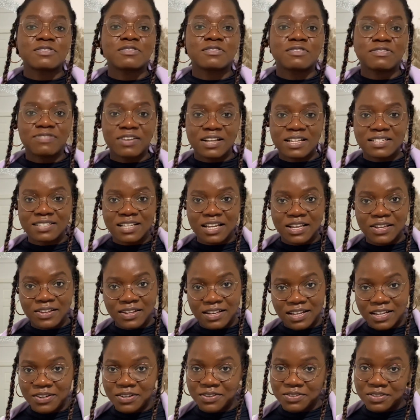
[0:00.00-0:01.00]
the faster you
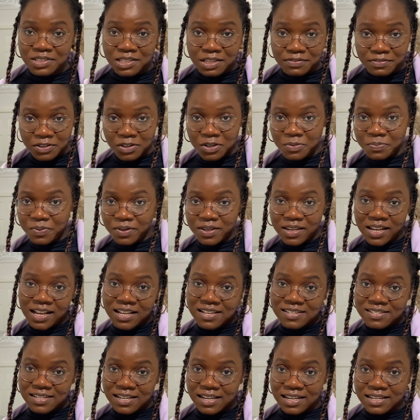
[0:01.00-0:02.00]
click on the developing
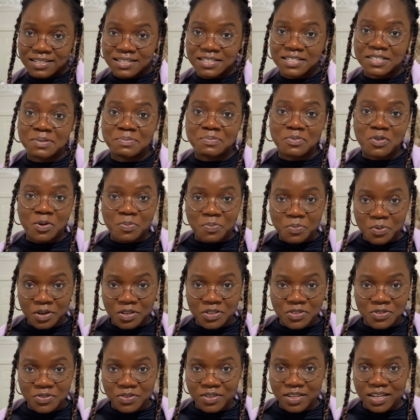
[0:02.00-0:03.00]
hazard, the more
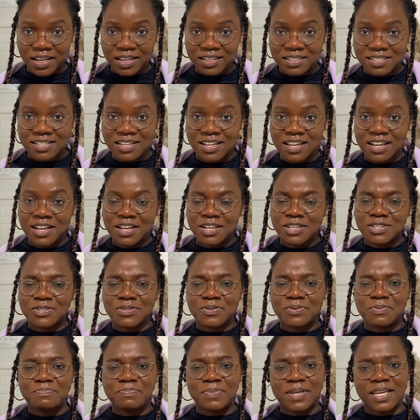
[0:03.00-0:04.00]
points you get.
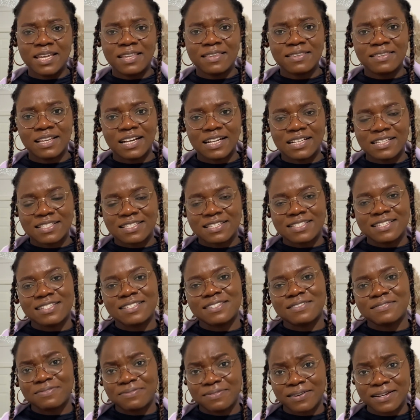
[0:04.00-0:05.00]
So being that is
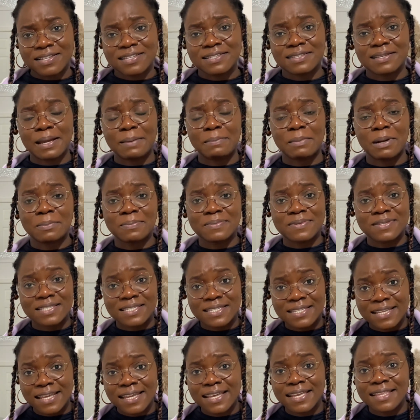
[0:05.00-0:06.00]
the first time I'm
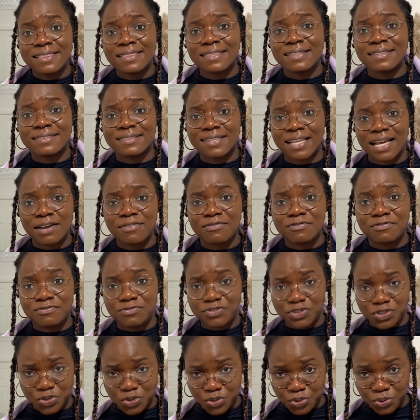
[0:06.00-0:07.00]
seeing that
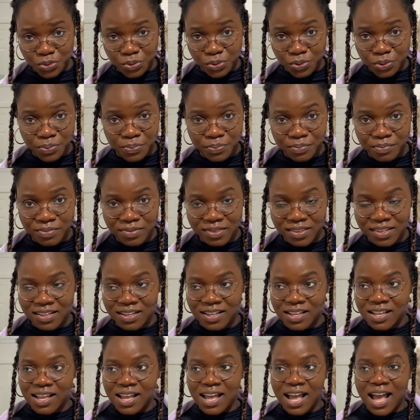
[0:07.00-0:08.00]
video,
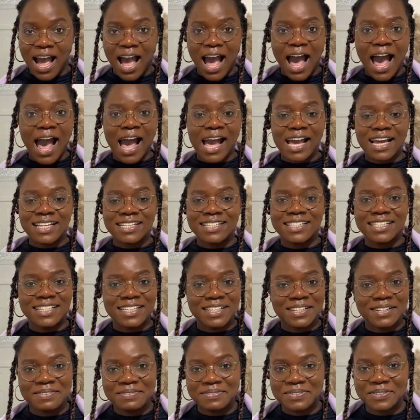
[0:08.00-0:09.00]
I didn't
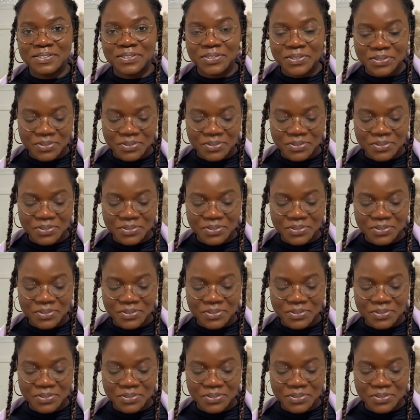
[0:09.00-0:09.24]
even